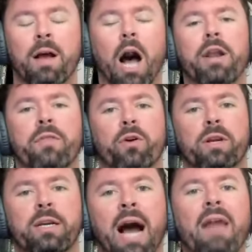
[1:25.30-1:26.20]
another
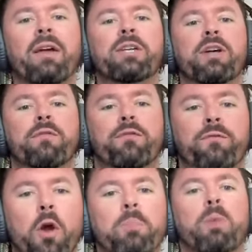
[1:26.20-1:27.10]
college
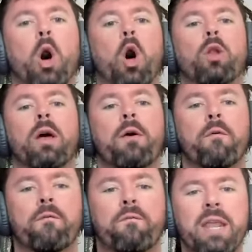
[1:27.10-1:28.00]
football
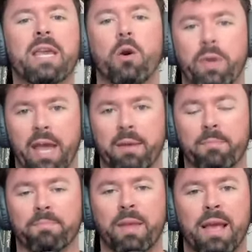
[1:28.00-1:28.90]
video
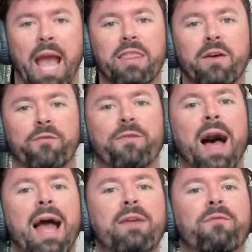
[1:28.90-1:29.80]
game. And the
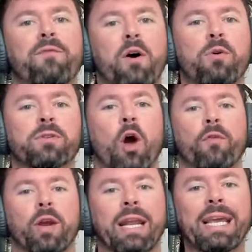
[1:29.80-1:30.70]
fine folks
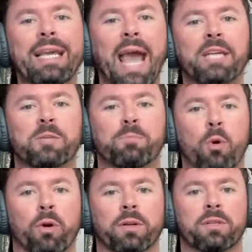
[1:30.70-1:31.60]
over at EA
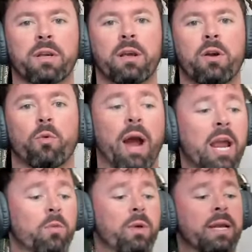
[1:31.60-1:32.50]
Sports,
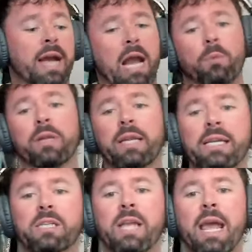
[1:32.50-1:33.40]
right? We got a
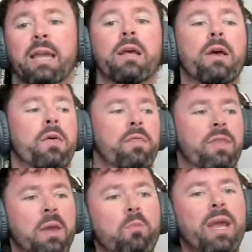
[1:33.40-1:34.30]
release date,
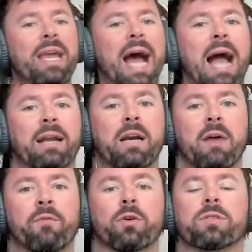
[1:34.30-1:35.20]
then we got
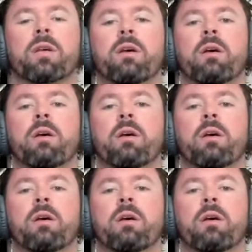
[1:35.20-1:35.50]
covers.